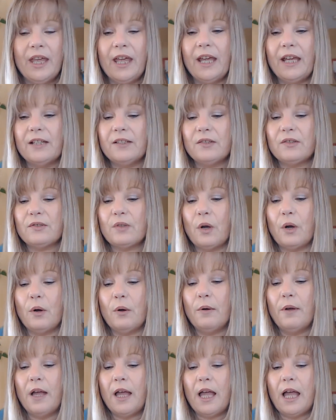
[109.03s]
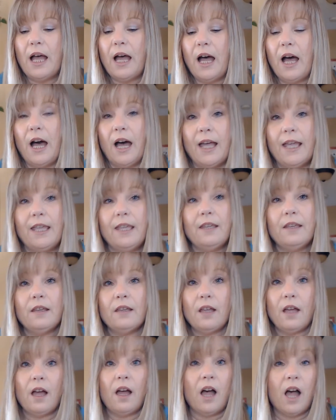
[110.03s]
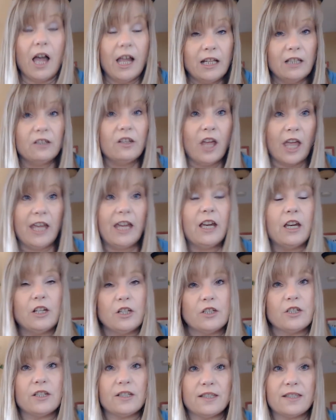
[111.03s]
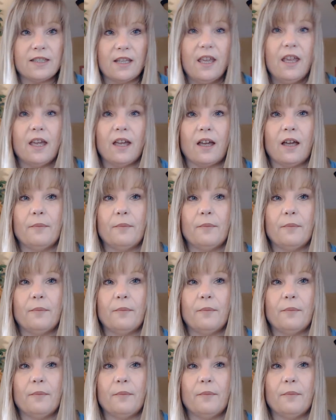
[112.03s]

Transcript: And so I like to sing.